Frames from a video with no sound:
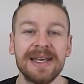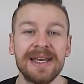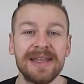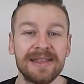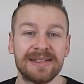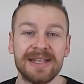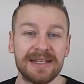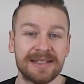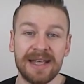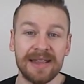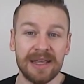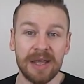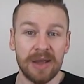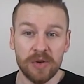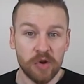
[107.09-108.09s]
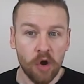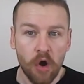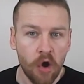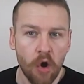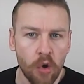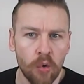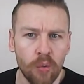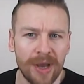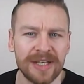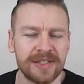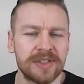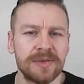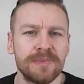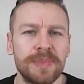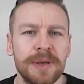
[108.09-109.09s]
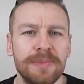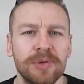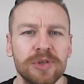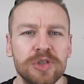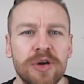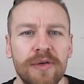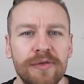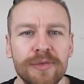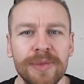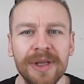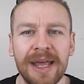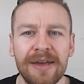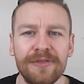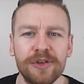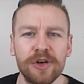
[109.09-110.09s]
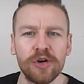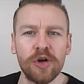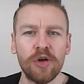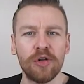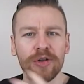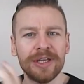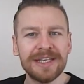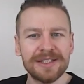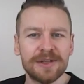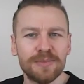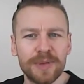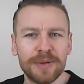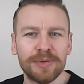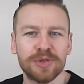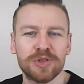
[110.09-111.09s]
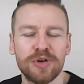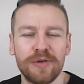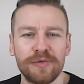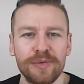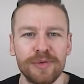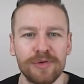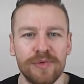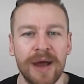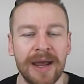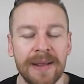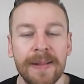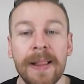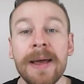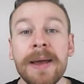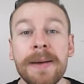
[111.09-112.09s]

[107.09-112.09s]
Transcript: in the sense that not all Western people shot from the left and all Eastern people shot from the right.